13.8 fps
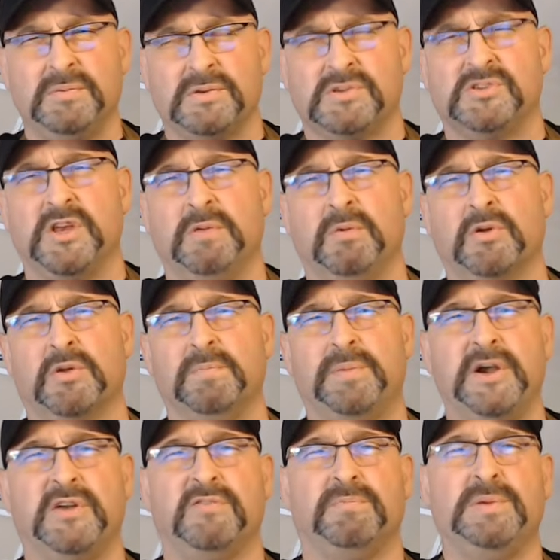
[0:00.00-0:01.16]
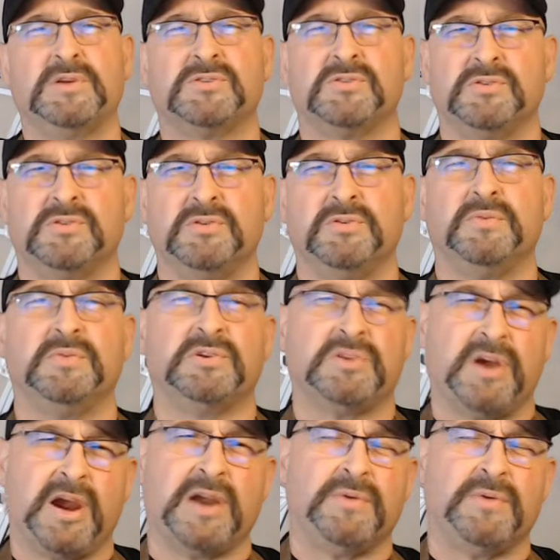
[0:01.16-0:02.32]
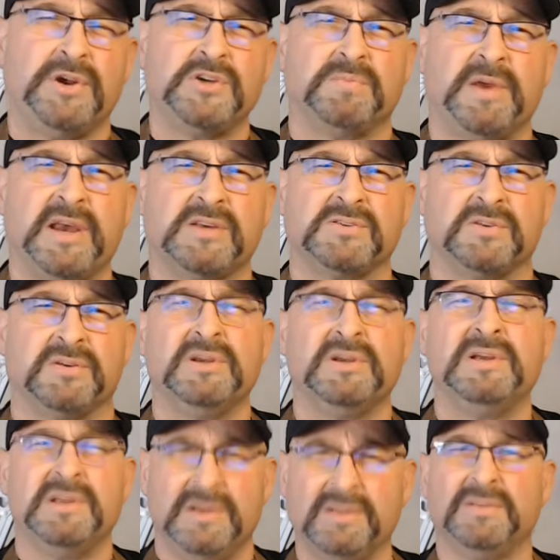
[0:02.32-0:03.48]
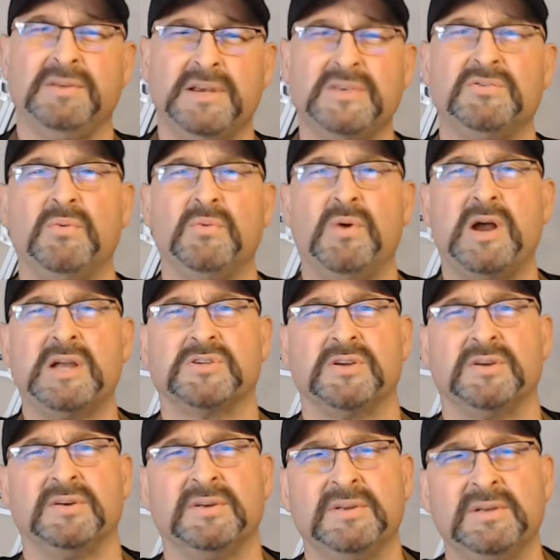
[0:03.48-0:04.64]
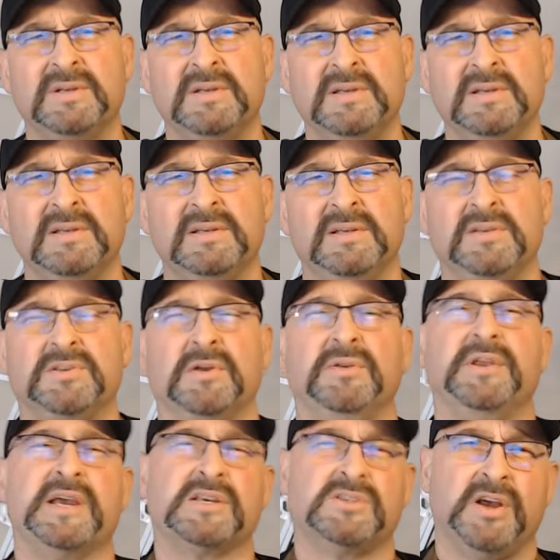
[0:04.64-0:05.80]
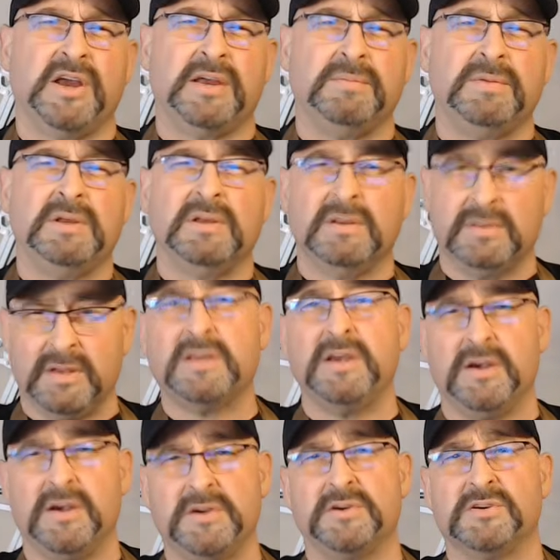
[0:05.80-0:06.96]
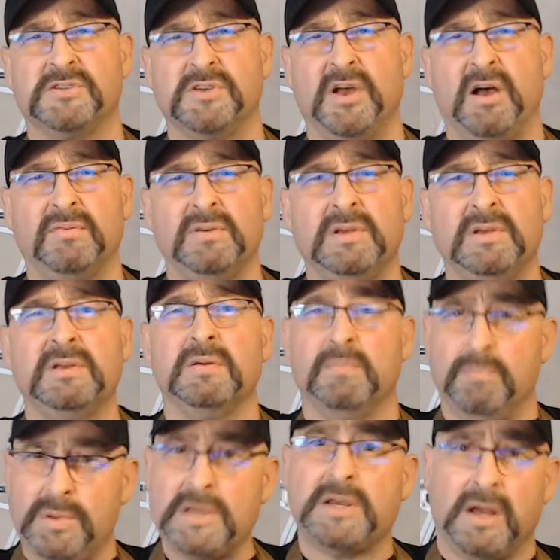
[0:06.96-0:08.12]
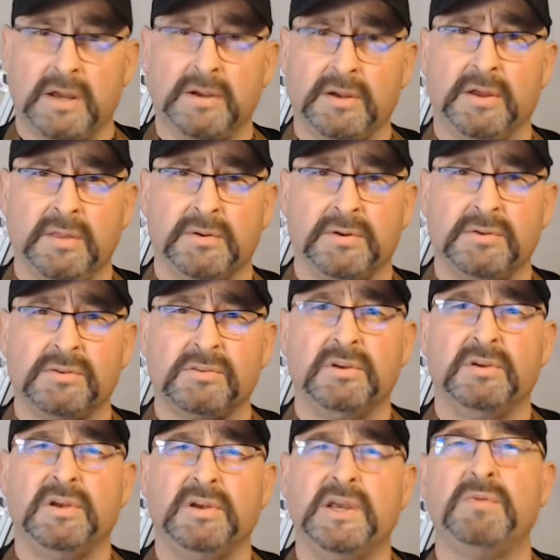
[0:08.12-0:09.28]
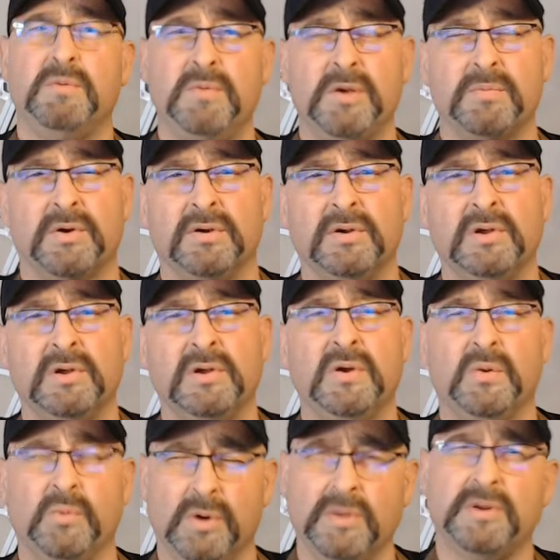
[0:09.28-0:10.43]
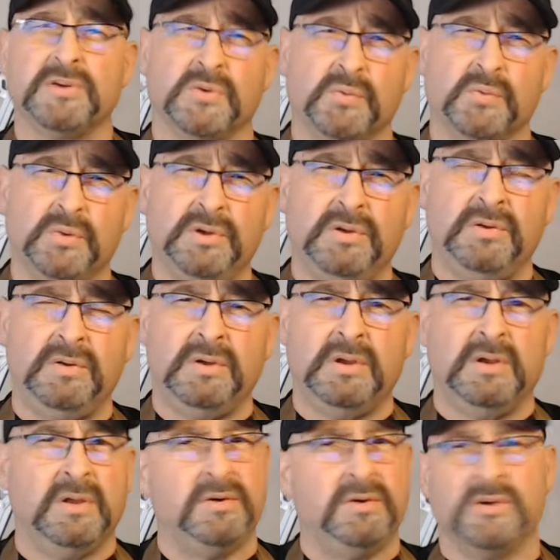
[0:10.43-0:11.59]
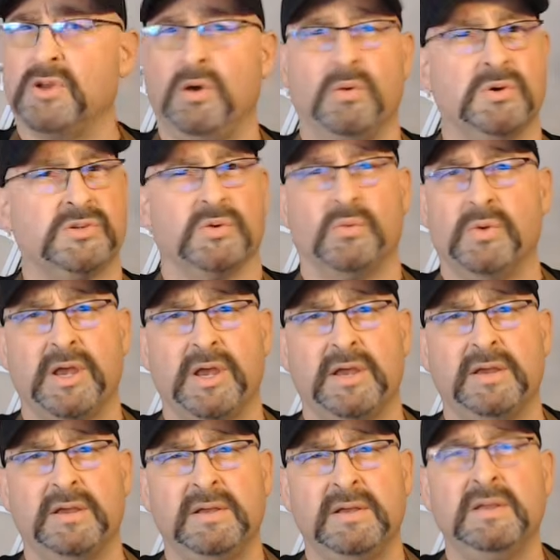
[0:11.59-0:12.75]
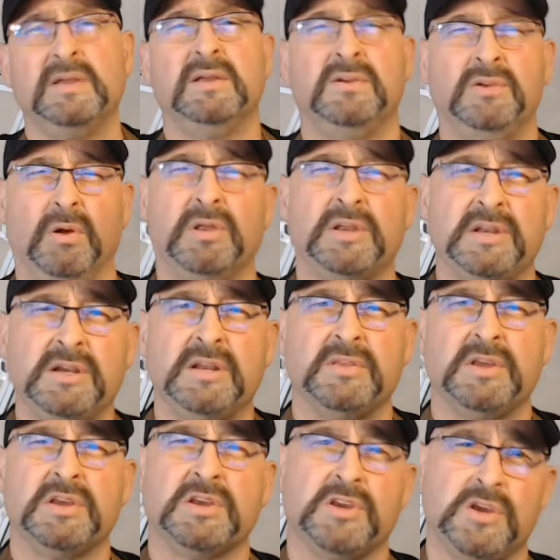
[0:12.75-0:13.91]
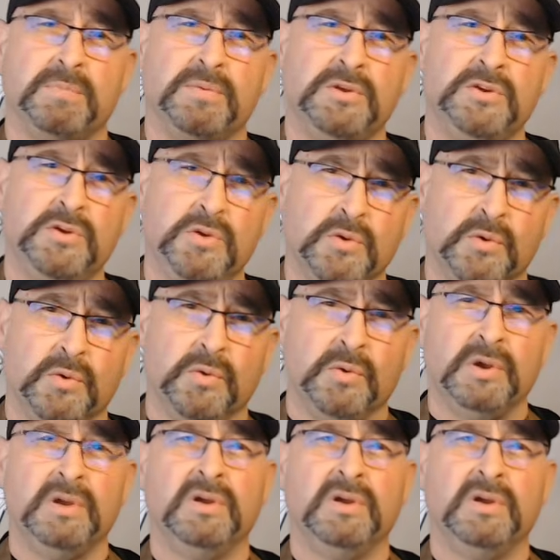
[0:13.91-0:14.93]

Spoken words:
disabled competitive pistol shooter and retired Rangemaster. Thanks for watching. Until next time, take care of yourself, be kind to others, and remember, where there's a will, there's always a way. Don't let anything keep you